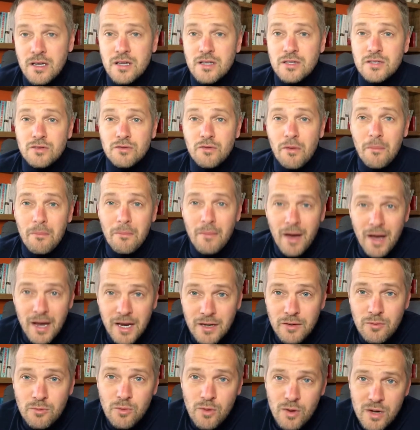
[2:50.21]
to
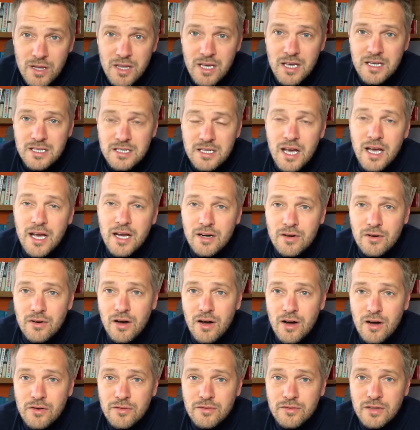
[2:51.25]
remain with his
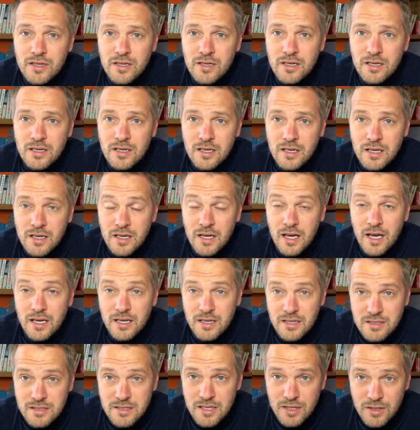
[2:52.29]
aircraft and
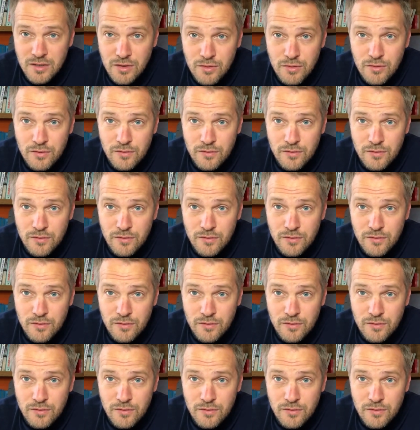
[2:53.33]
continue the